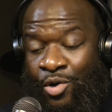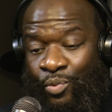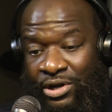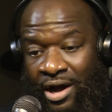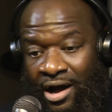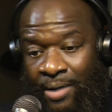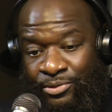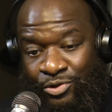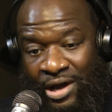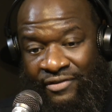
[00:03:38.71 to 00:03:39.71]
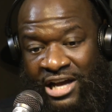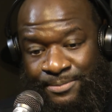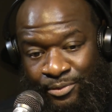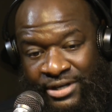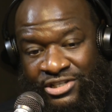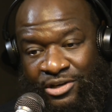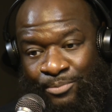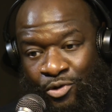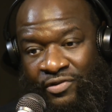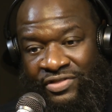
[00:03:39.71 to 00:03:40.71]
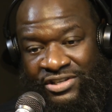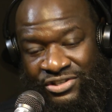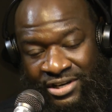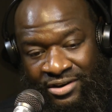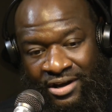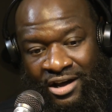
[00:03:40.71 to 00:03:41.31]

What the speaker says: We do have aspirations of moving this year